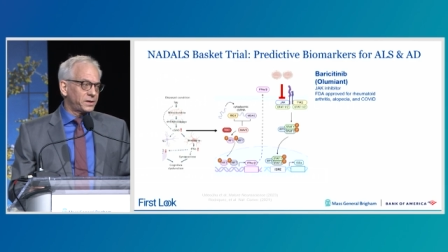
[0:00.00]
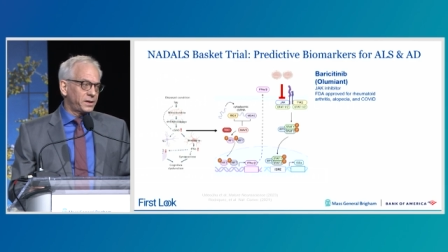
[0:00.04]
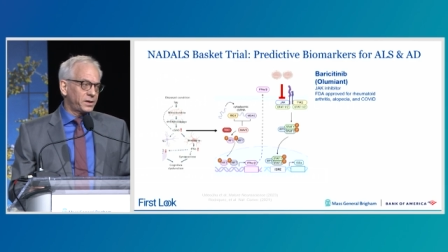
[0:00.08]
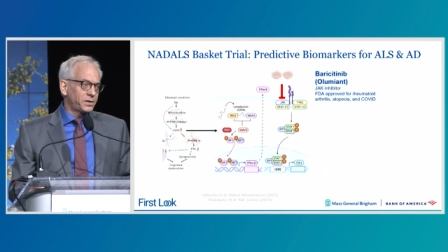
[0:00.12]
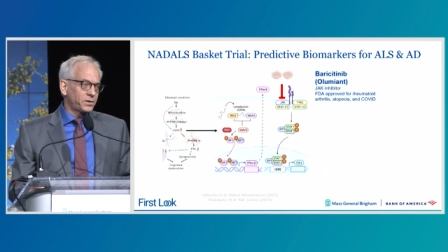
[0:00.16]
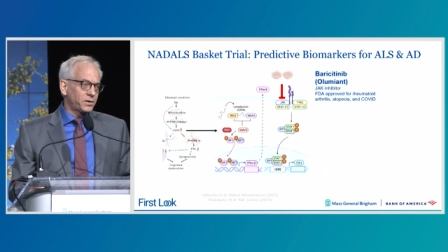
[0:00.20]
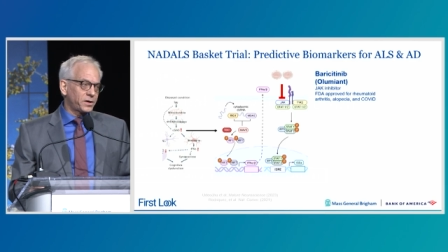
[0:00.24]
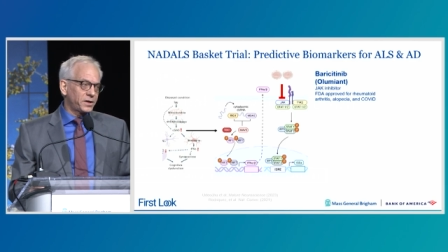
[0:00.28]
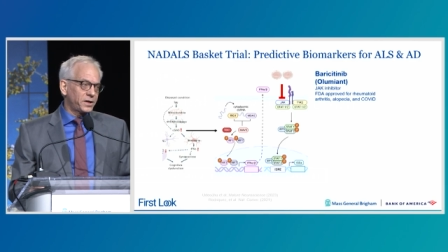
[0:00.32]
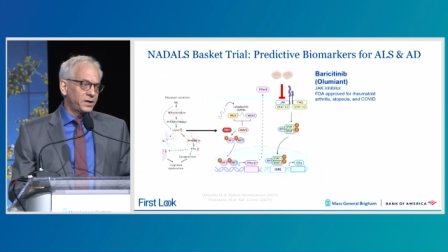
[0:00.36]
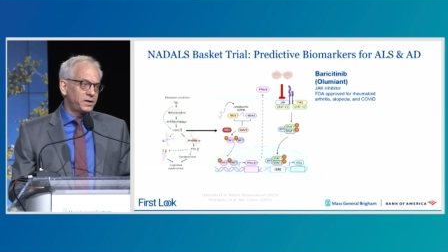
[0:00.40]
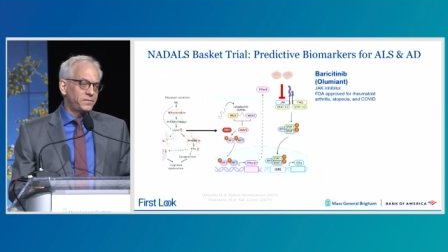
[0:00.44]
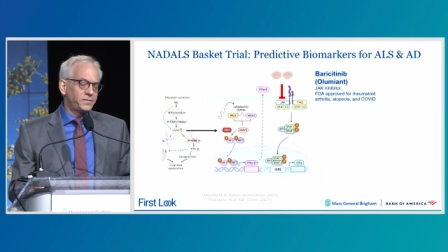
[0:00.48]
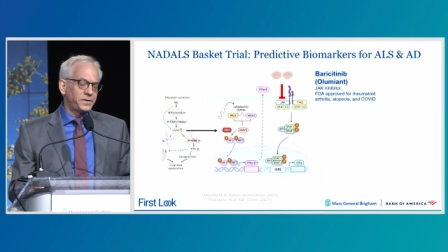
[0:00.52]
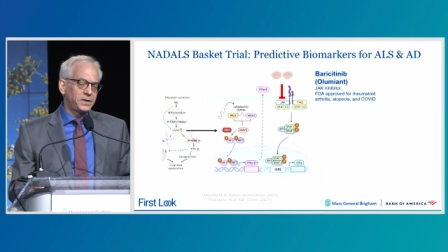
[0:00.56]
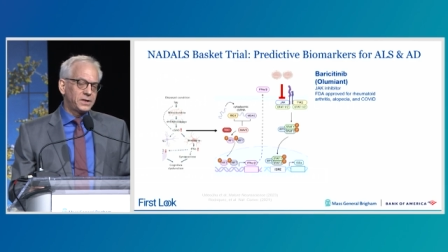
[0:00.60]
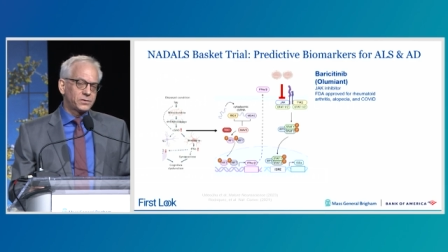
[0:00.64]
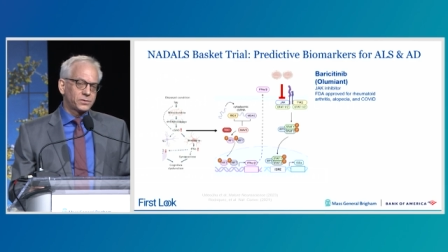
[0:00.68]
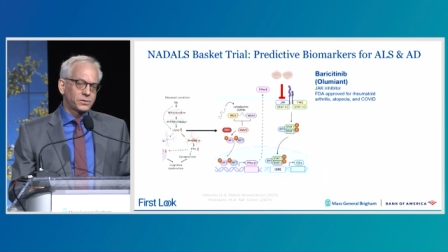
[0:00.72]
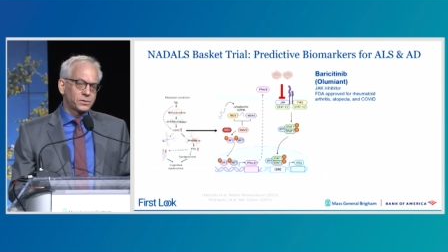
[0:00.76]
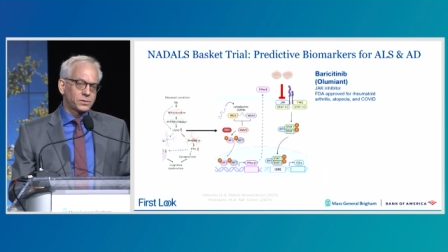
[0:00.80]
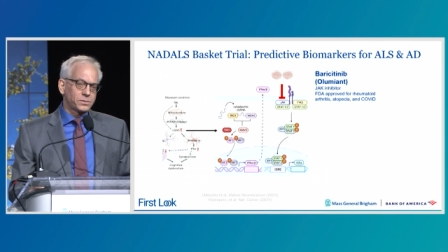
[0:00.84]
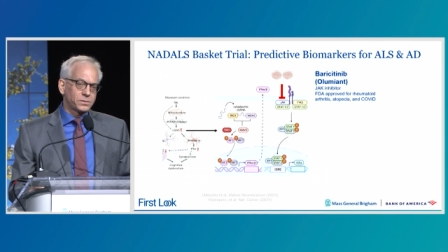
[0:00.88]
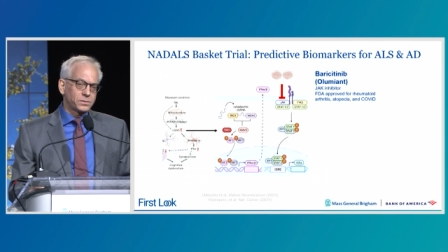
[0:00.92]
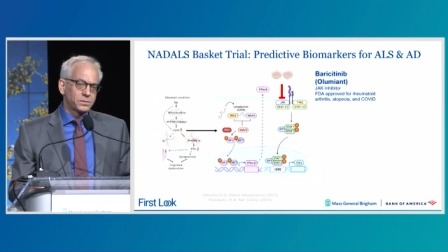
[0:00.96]
in our in
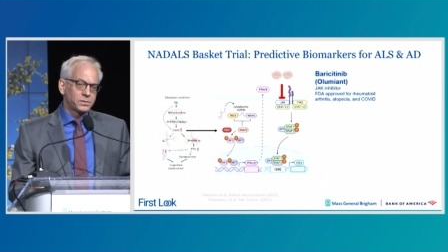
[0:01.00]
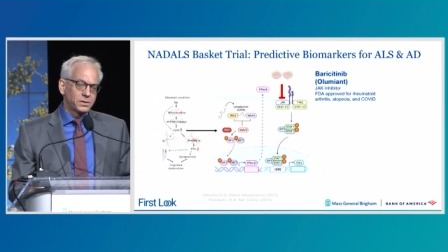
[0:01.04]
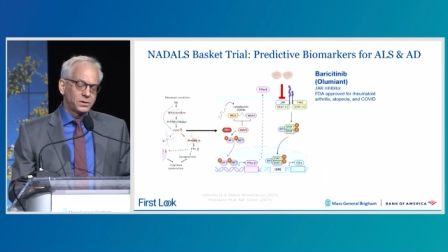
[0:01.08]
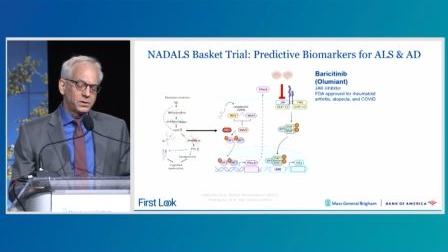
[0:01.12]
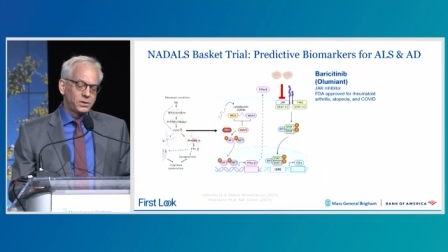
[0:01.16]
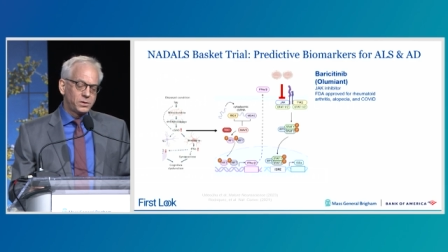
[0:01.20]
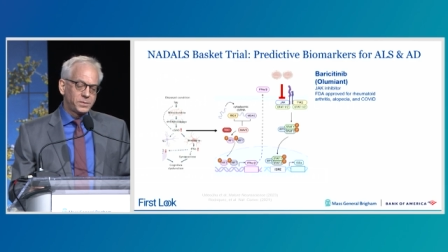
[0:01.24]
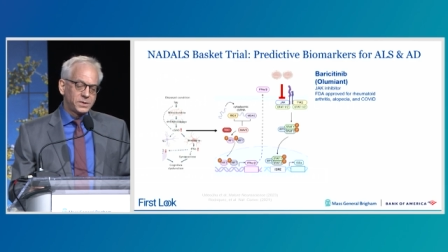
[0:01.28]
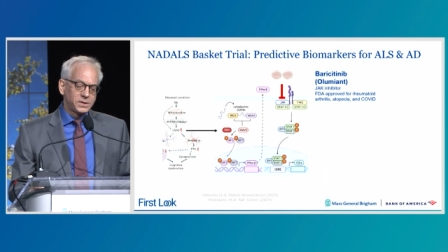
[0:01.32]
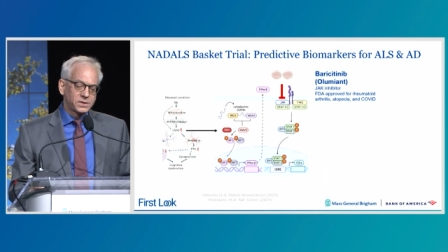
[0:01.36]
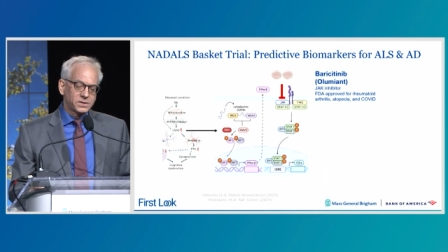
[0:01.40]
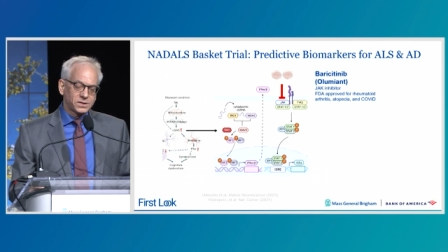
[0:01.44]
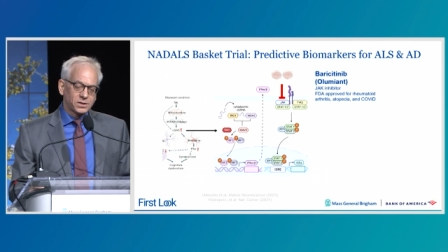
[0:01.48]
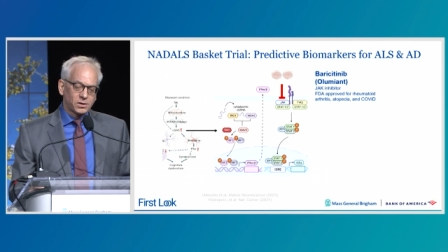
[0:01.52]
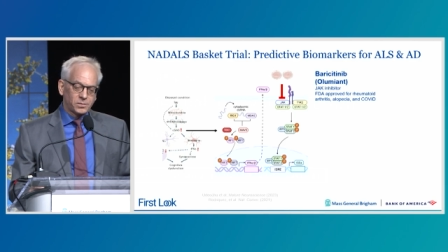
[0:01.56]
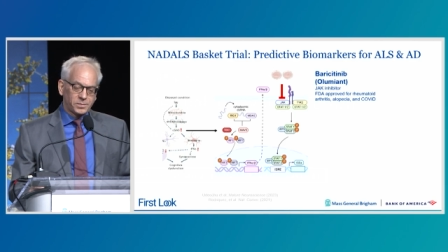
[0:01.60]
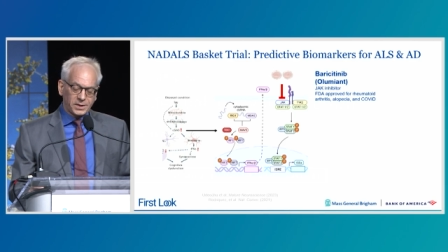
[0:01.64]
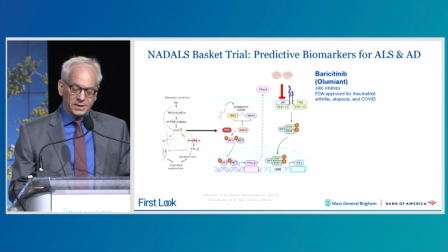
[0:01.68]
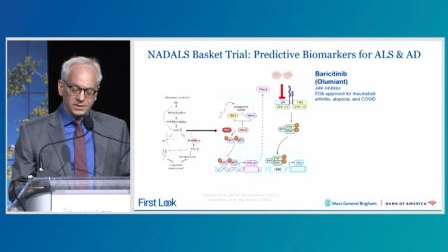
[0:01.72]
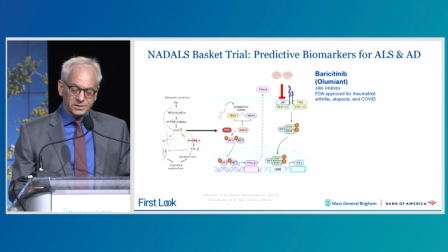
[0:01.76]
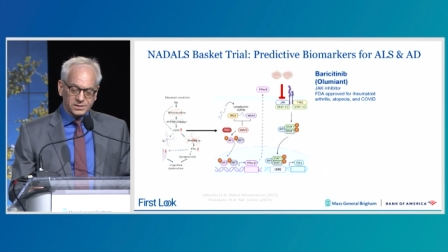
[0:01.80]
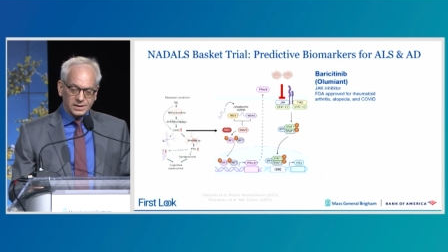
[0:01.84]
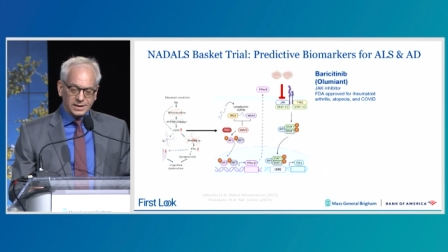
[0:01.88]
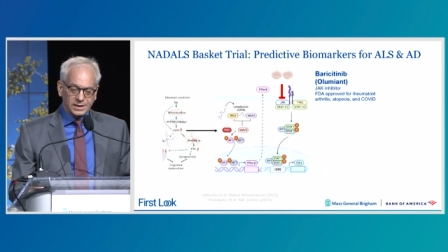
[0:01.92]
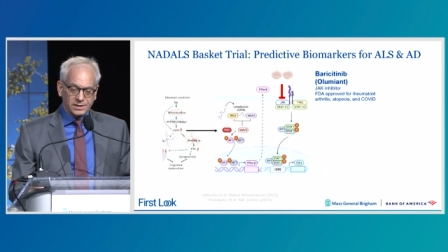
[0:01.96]
vitro human
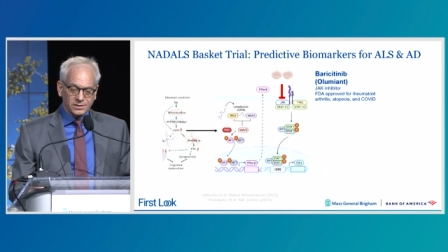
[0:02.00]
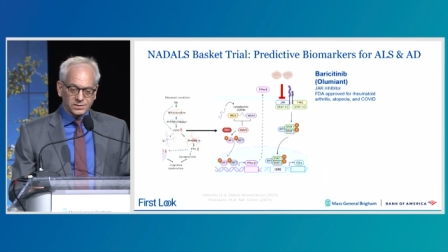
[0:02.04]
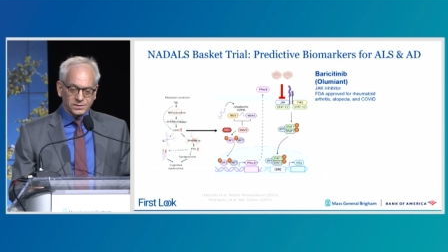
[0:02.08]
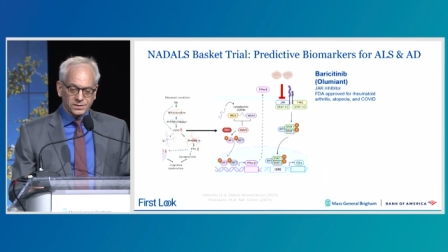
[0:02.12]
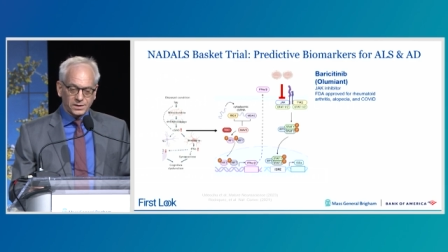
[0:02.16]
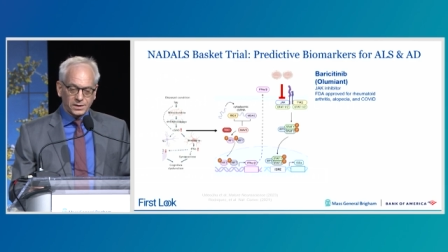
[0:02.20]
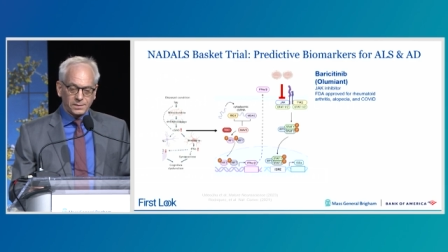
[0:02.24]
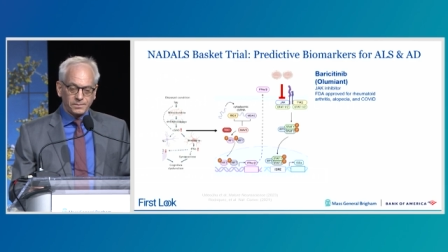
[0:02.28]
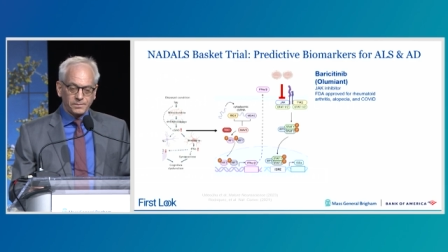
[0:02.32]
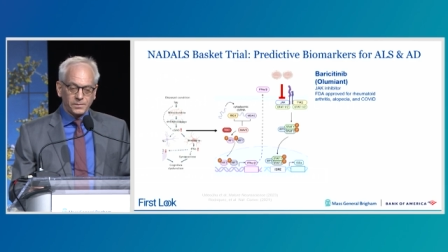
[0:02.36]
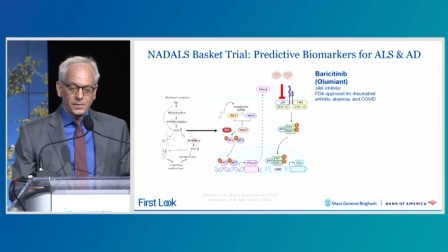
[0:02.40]
cell-based assay.